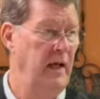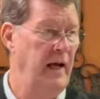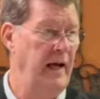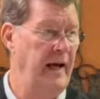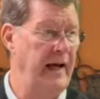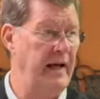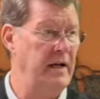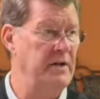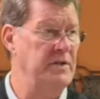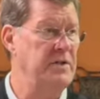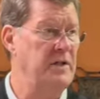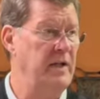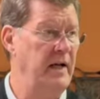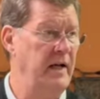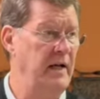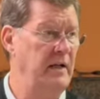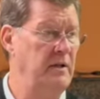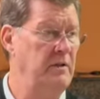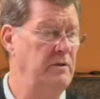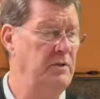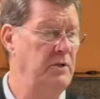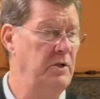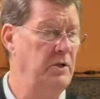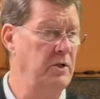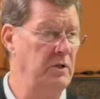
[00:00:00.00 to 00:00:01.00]
as they
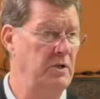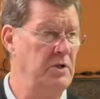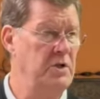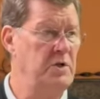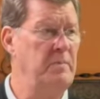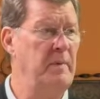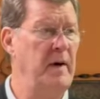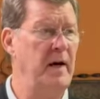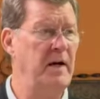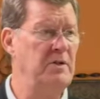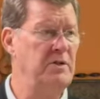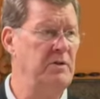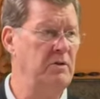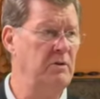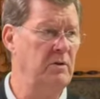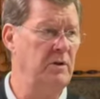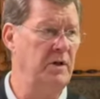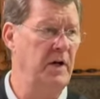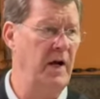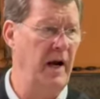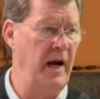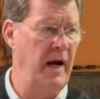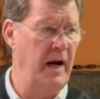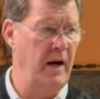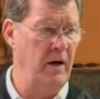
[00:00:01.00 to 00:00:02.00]
took special
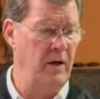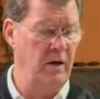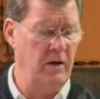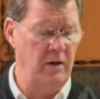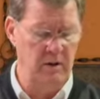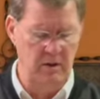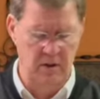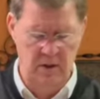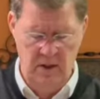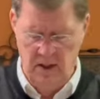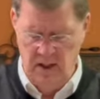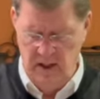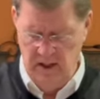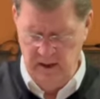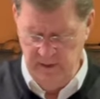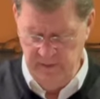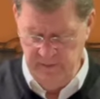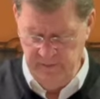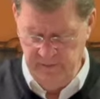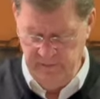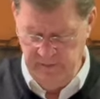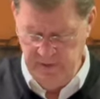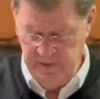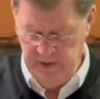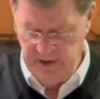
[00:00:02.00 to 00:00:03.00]
care
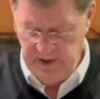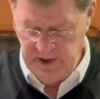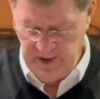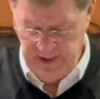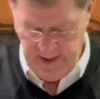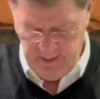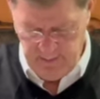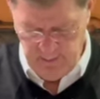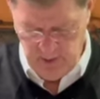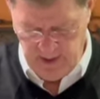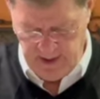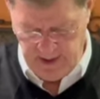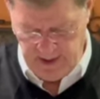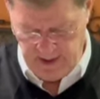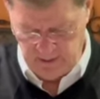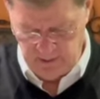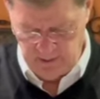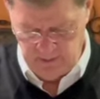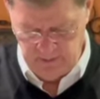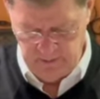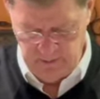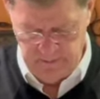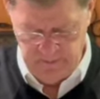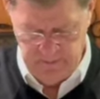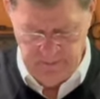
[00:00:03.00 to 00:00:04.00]
of the
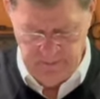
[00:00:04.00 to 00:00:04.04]
tabernacle.